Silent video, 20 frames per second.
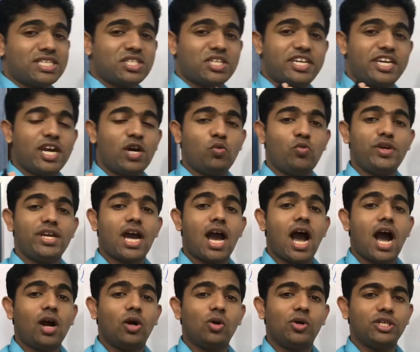here we
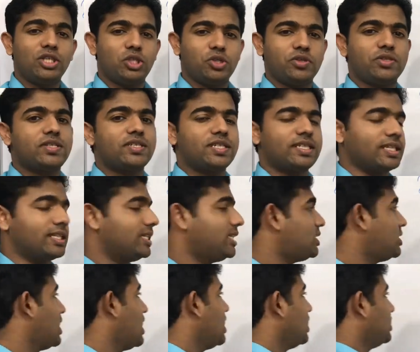are going to discuss